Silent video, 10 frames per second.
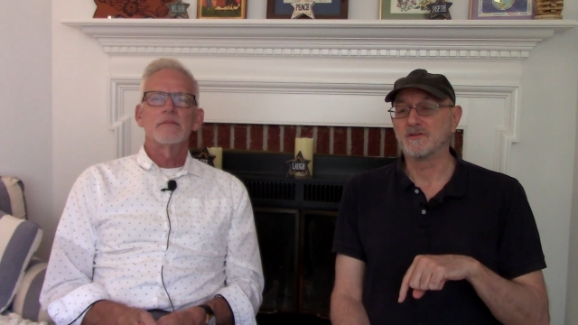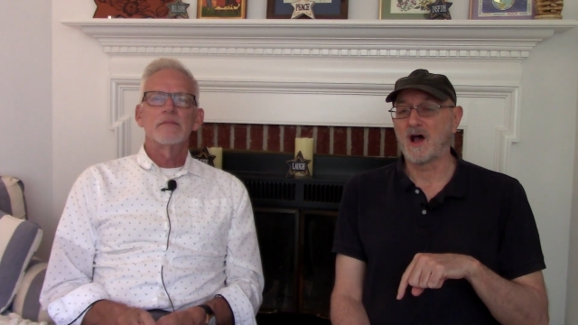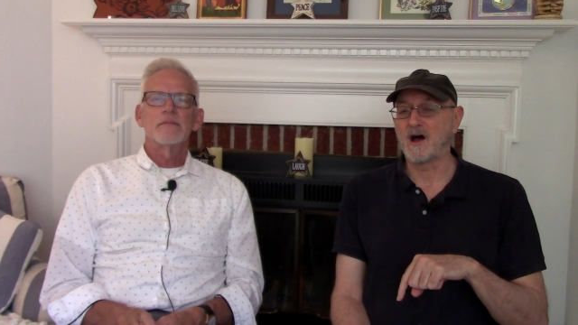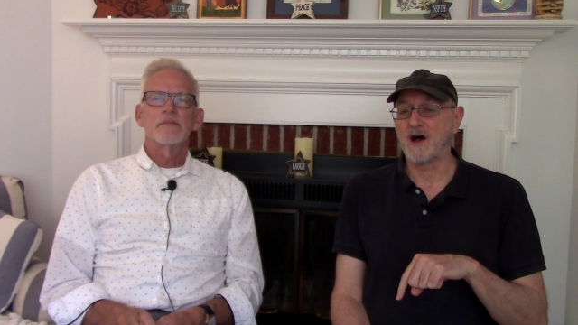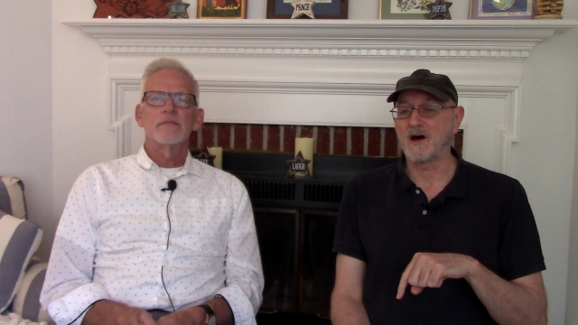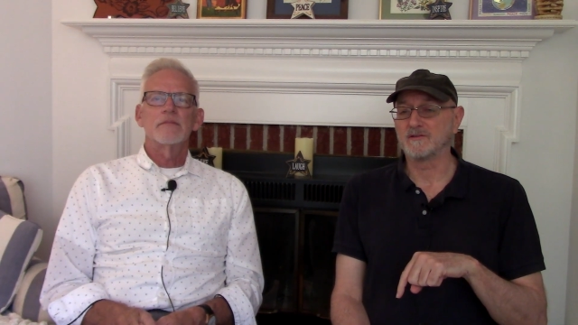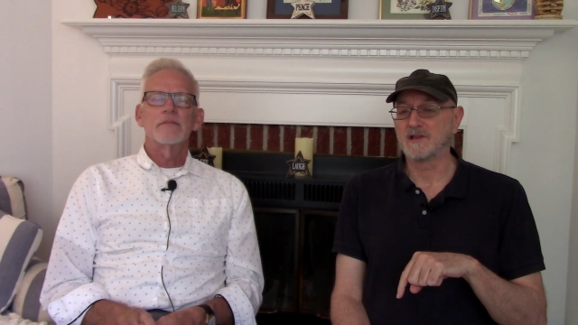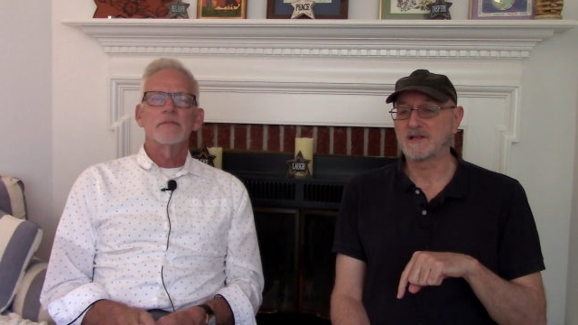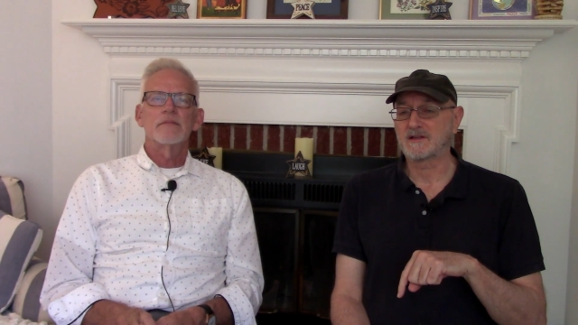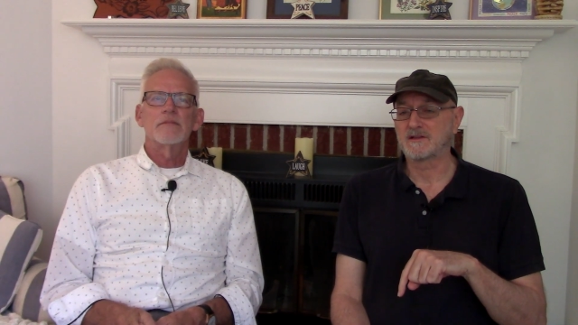Speaker 1: uh, I'll
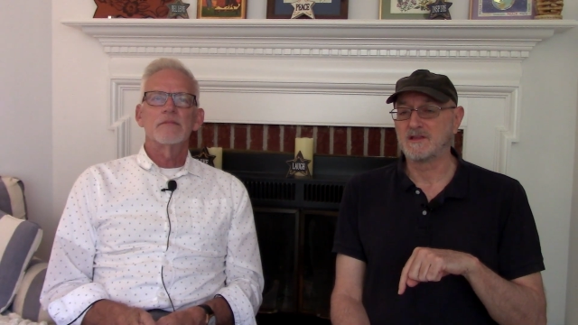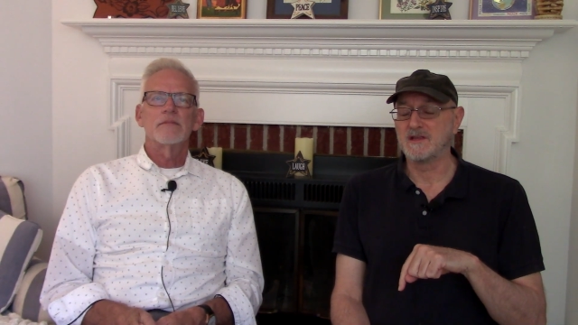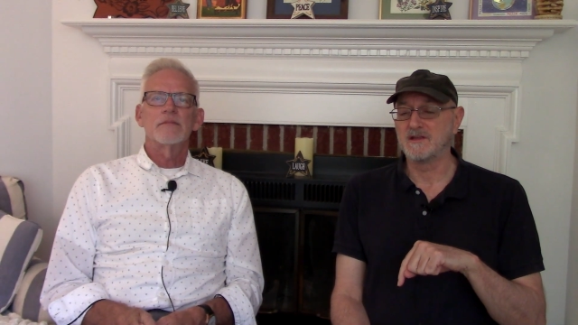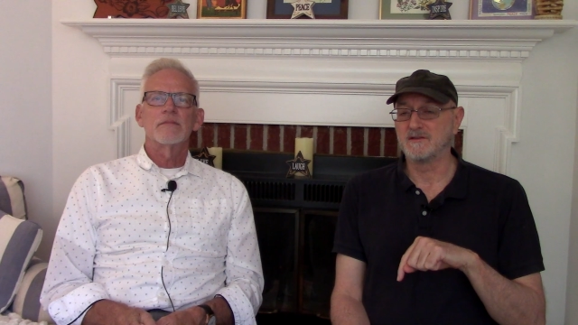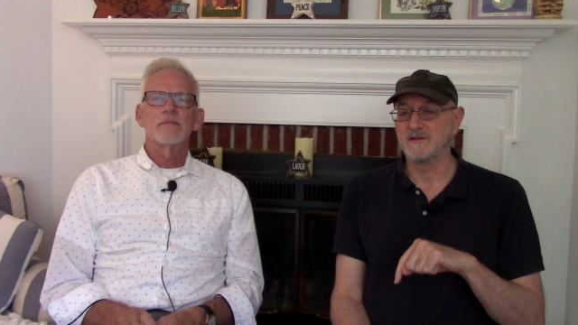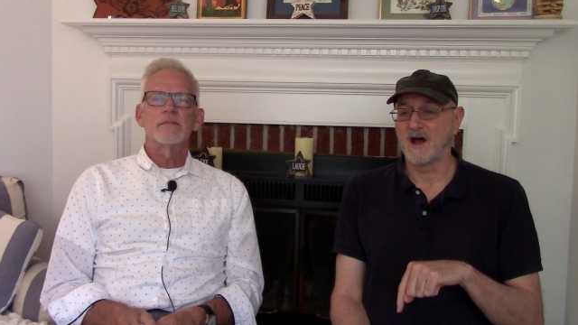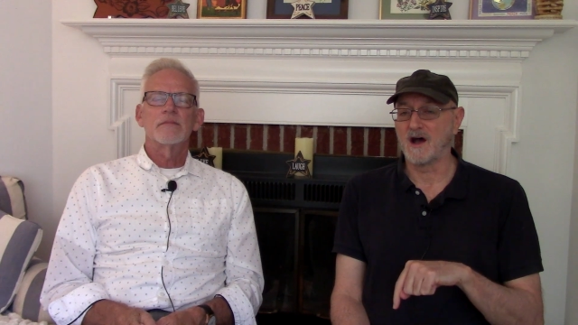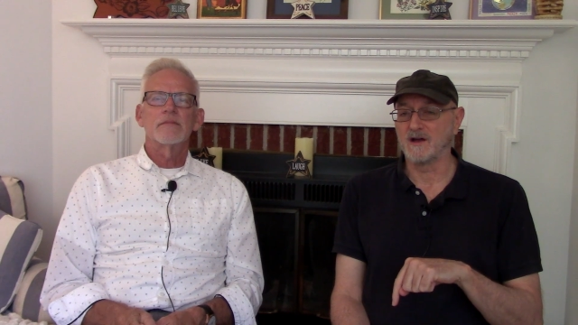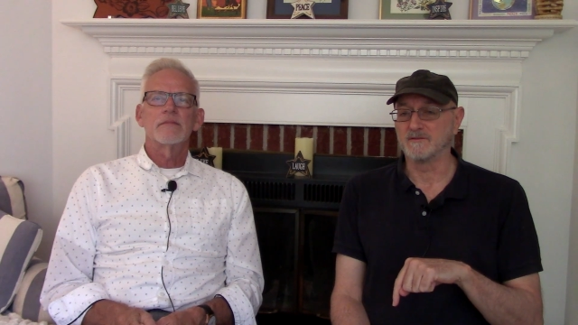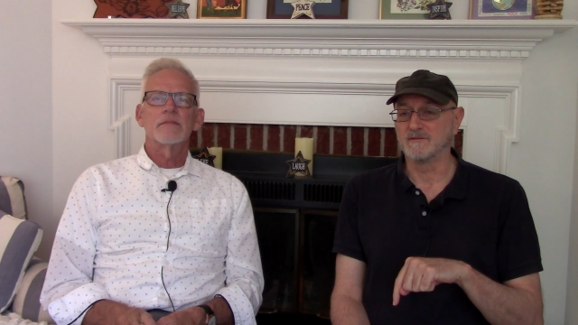link the
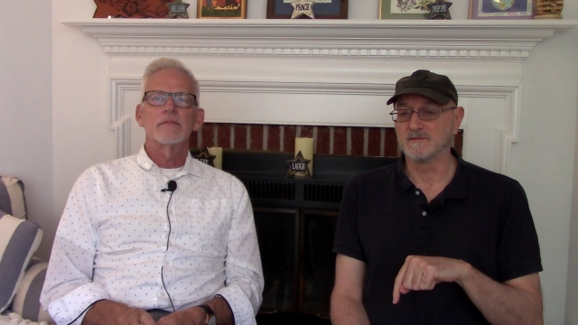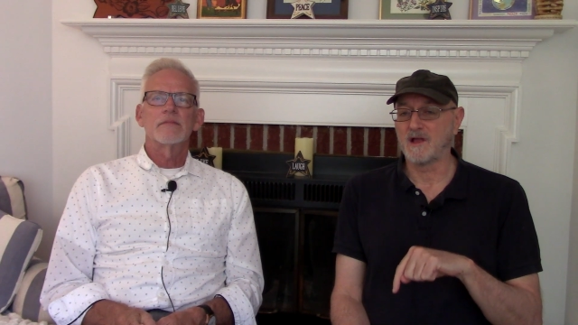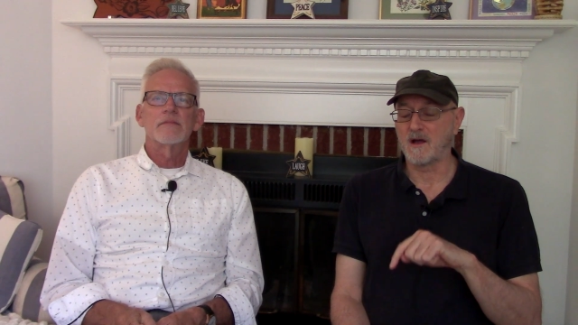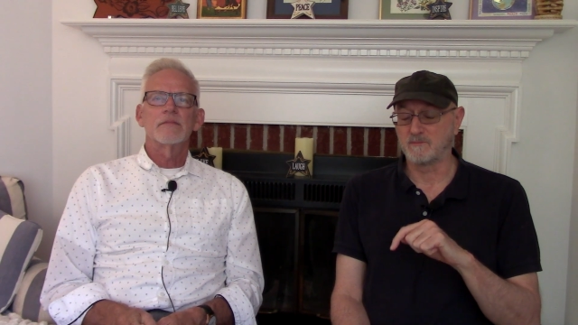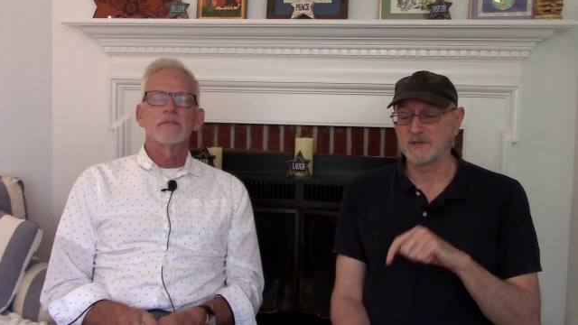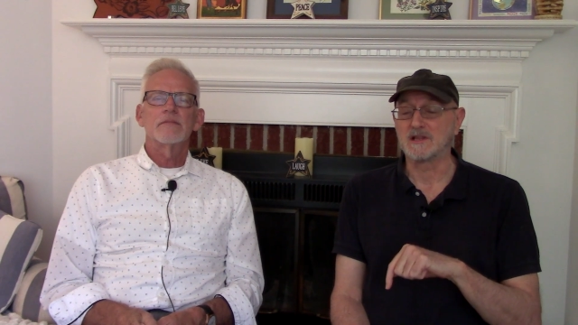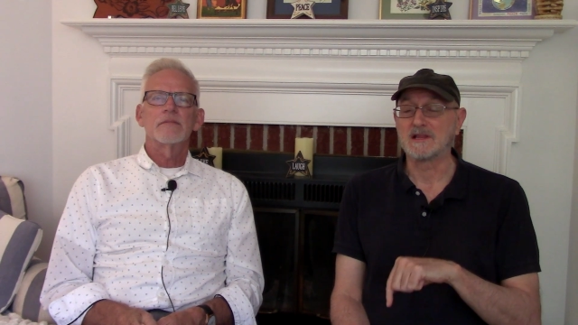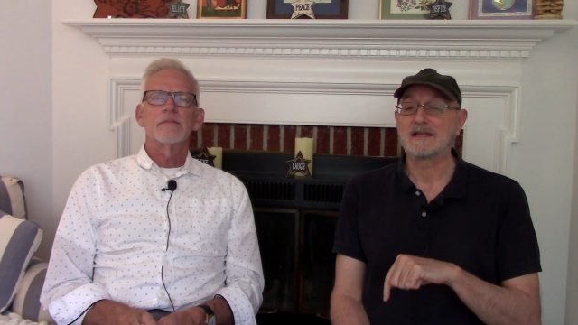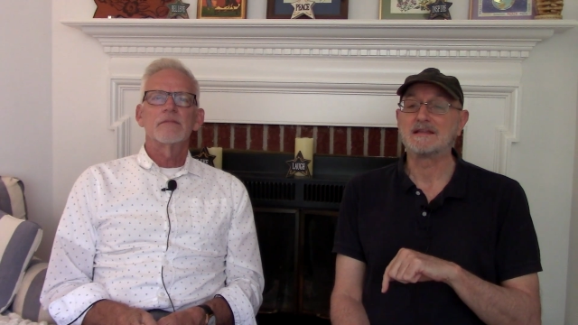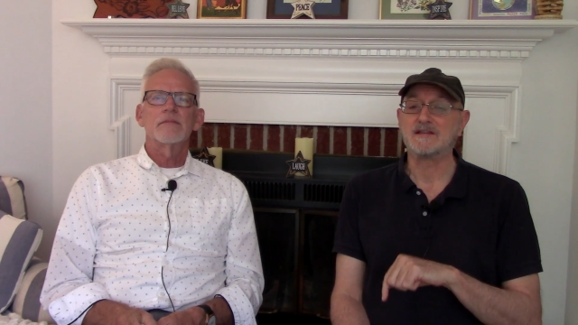uh, I'll put the
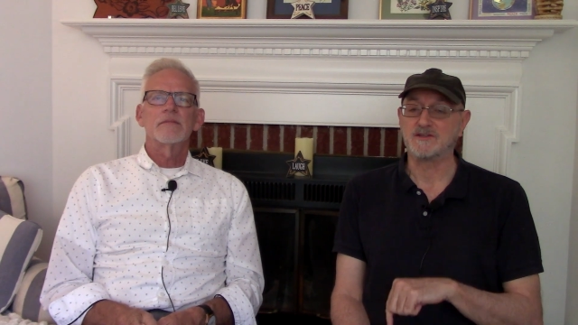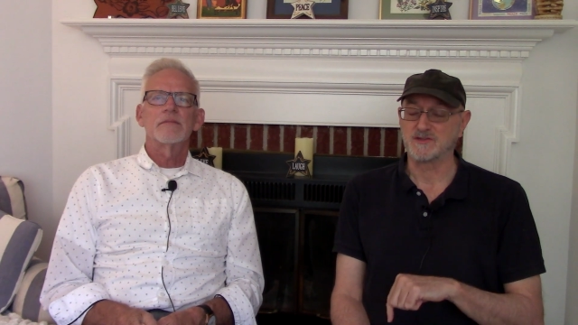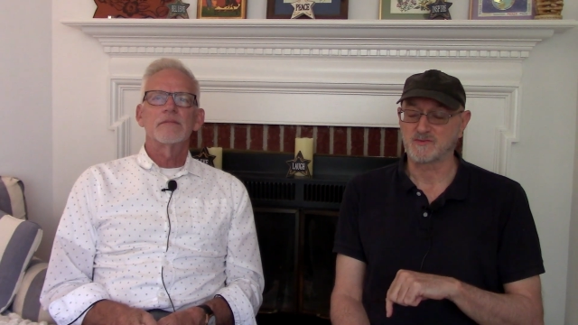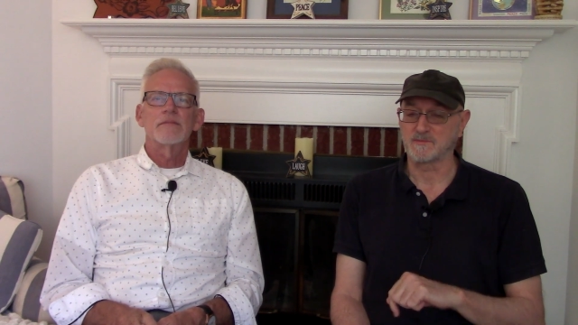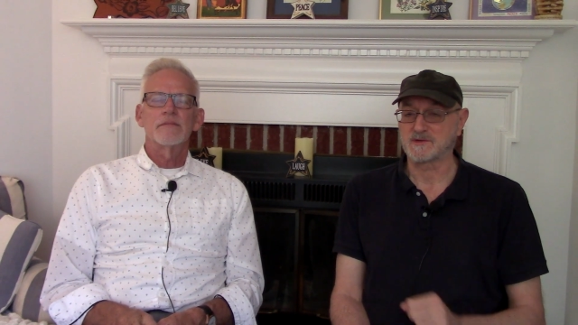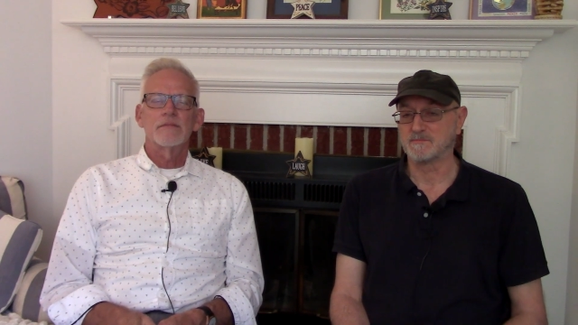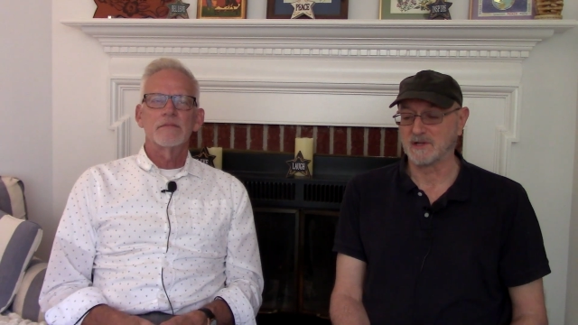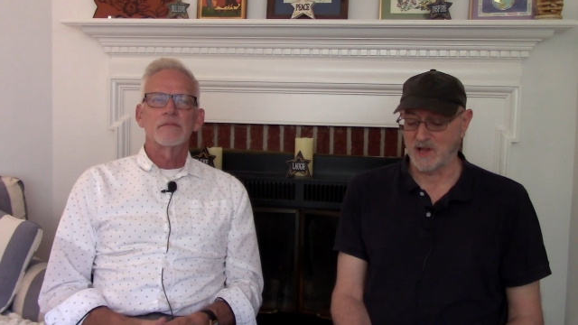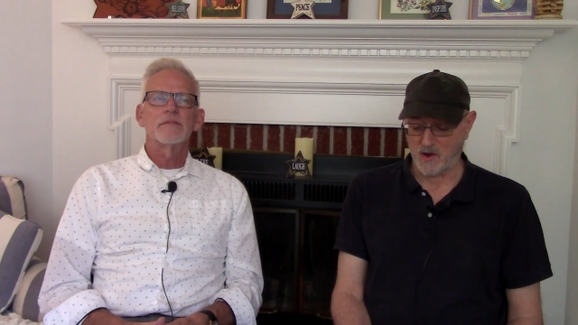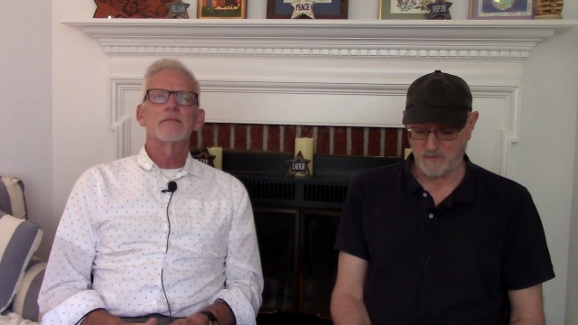link in the description
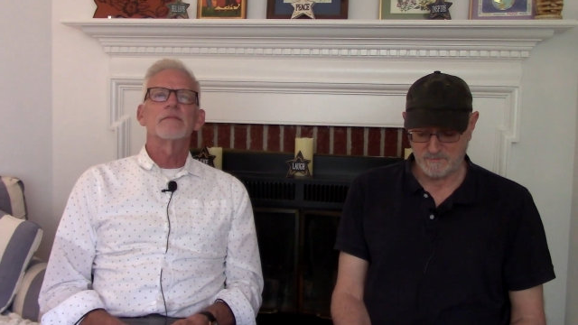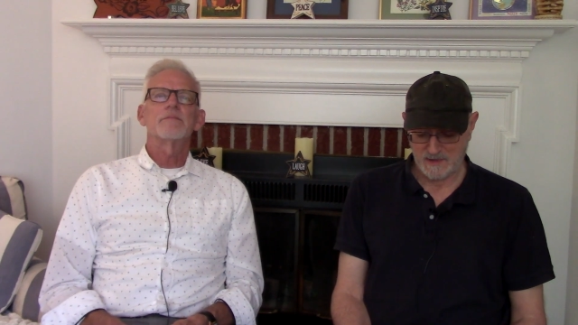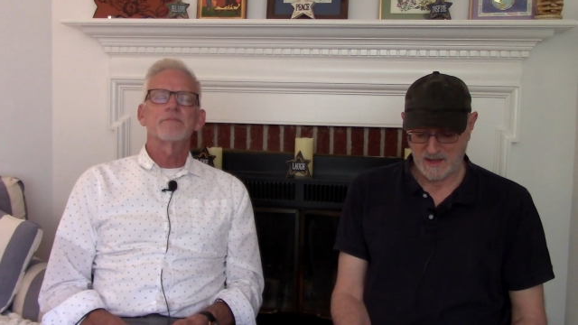below.